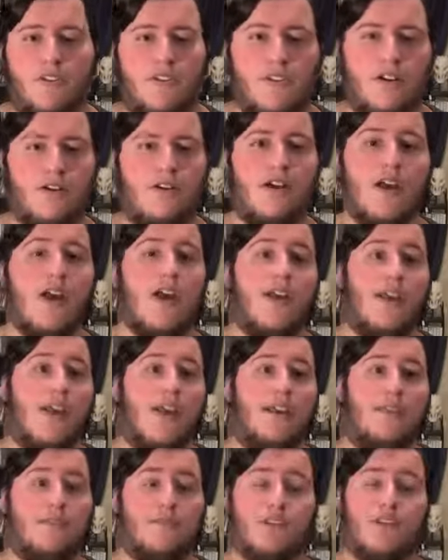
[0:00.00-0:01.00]
So
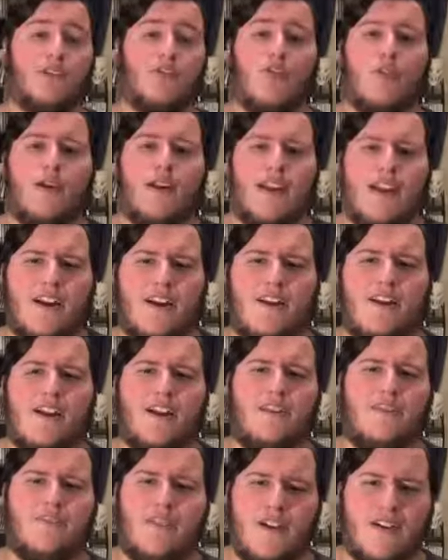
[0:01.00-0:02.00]
yeah, the story here
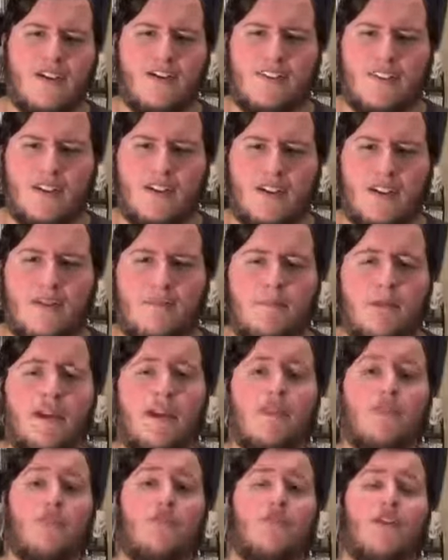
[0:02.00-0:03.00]
is very silly, but
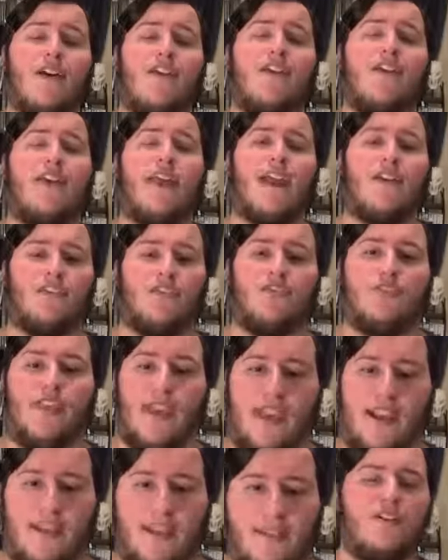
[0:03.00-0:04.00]
it was very
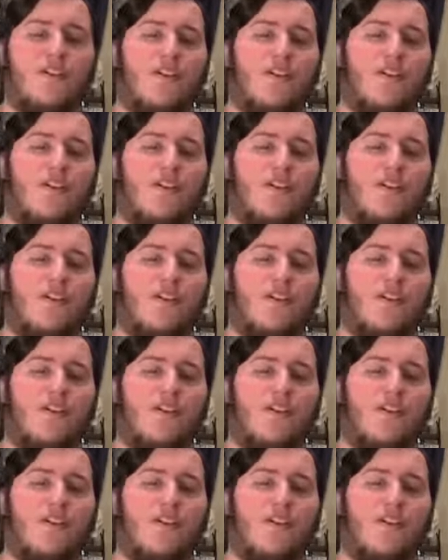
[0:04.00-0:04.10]
entertaining.